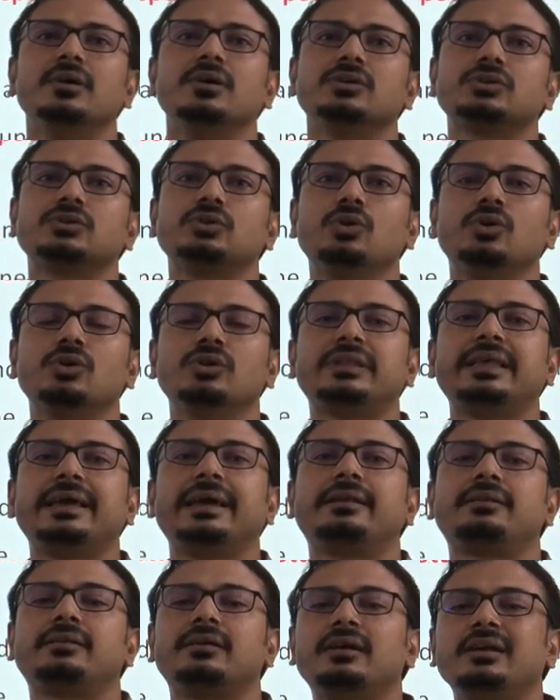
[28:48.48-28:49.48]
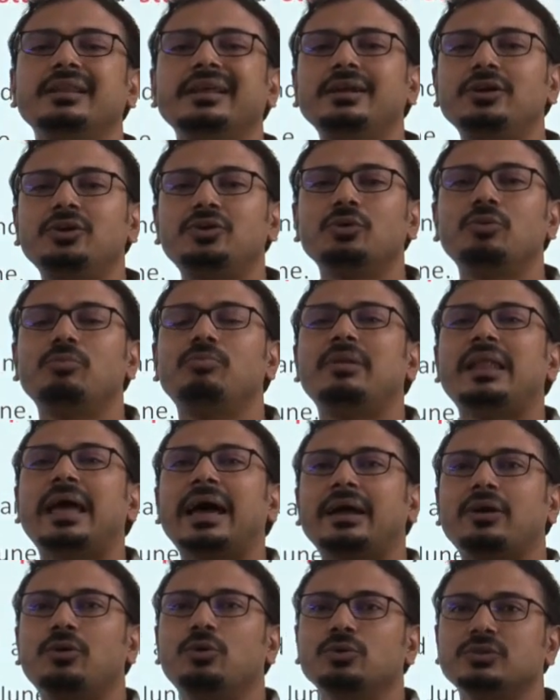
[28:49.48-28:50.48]
so they turn into
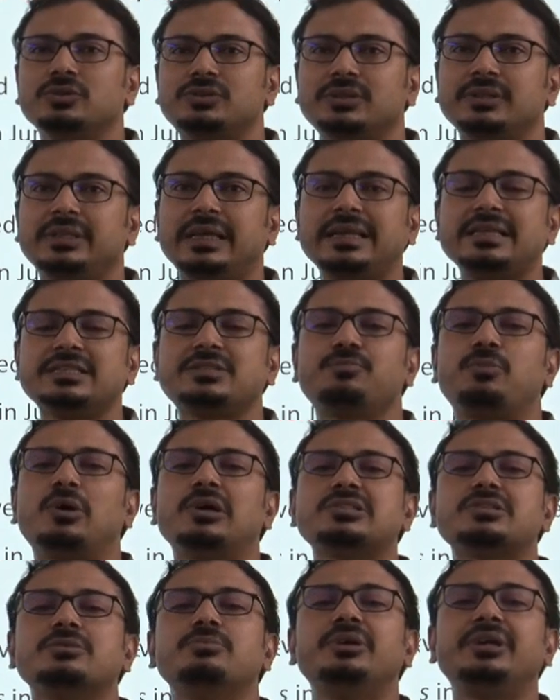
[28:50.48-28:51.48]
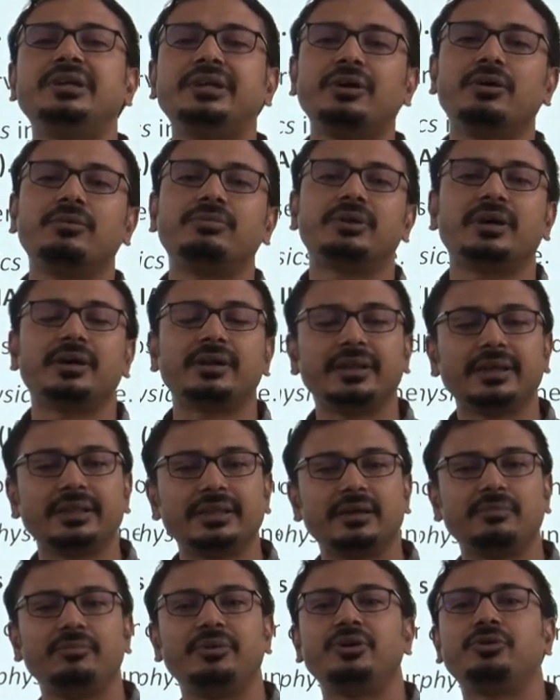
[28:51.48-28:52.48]
black holes. There is possibility of
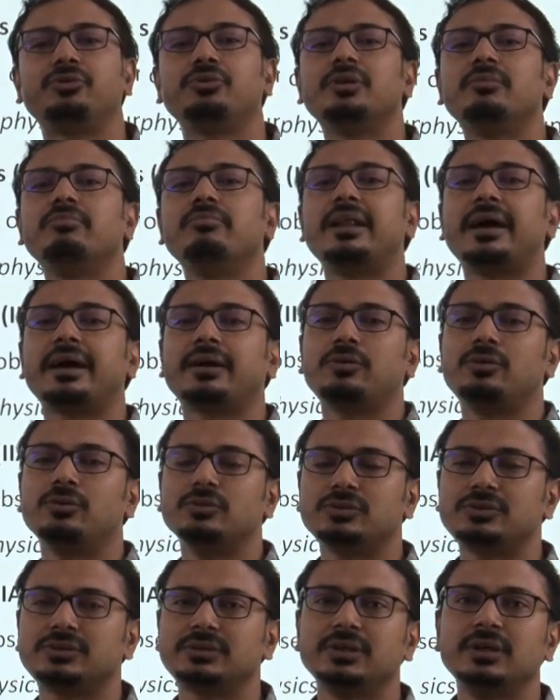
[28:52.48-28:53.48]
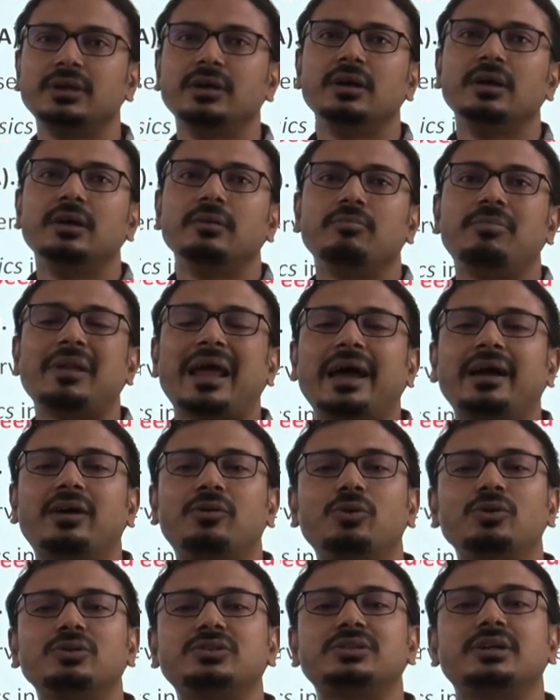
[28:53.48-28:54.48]
turning them into the black holes. Black
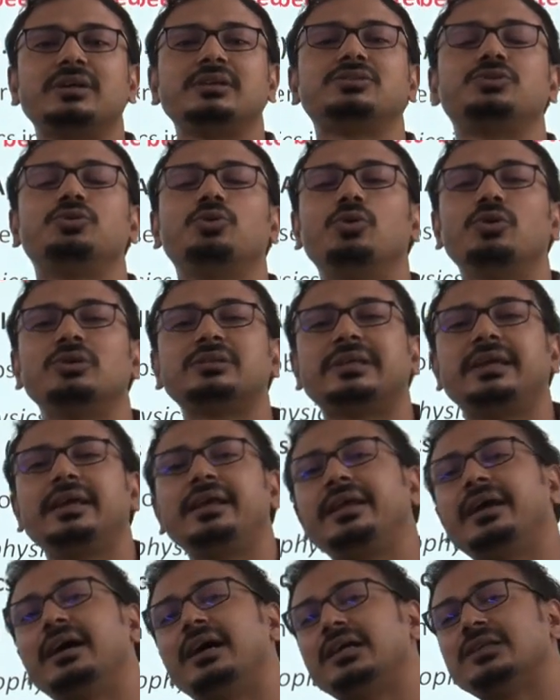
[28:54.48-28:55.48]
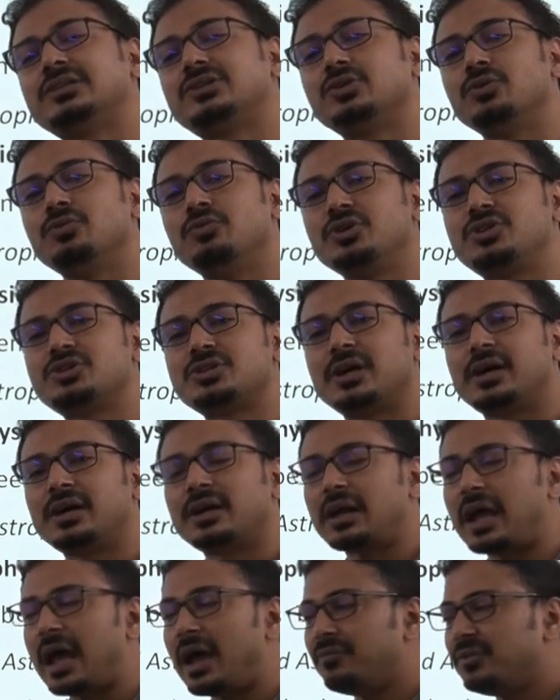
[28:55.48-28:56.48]
holes are those areas which
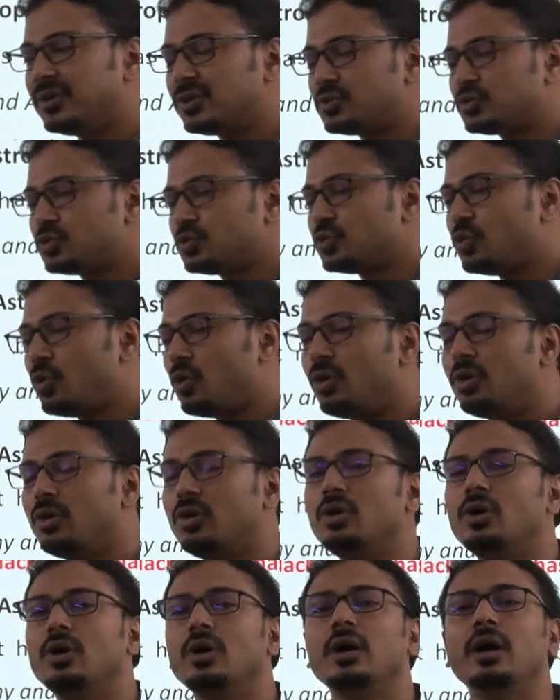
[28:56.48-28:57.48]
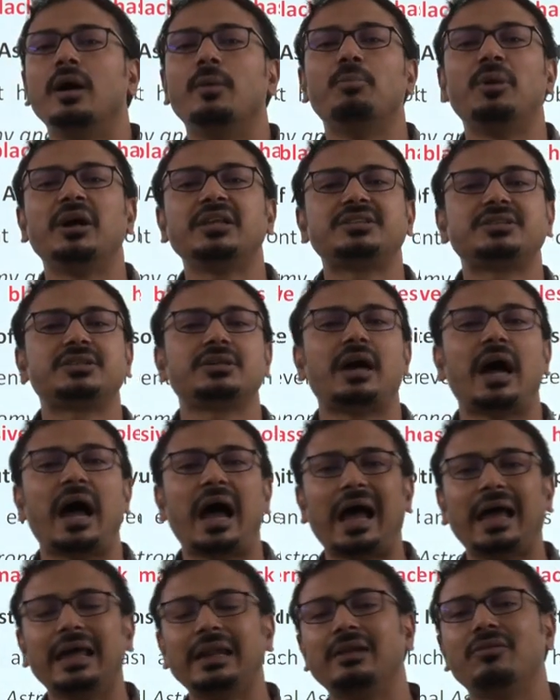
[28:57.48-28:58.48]
are having so much
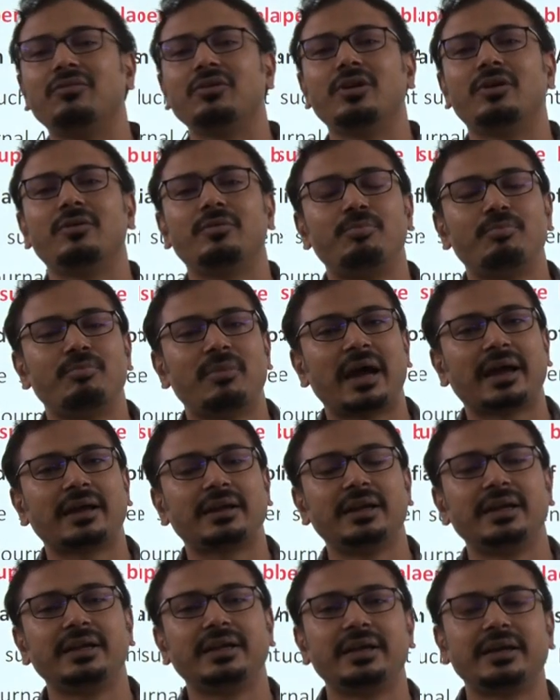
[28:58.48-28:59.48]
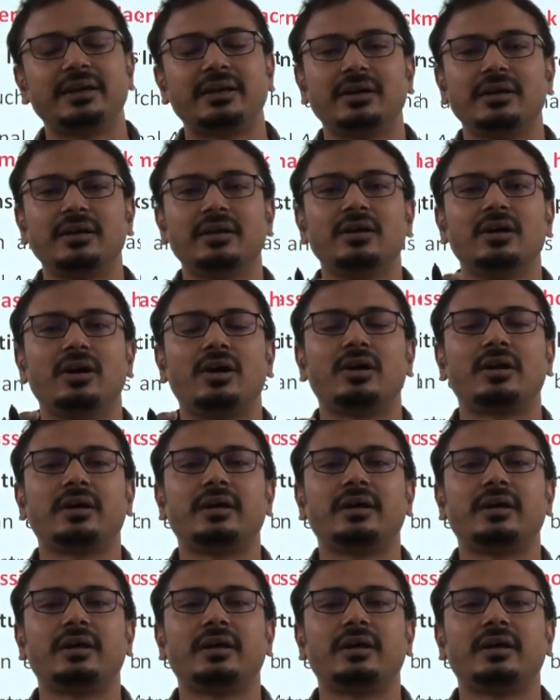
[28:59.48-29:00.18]
high level of magnetic or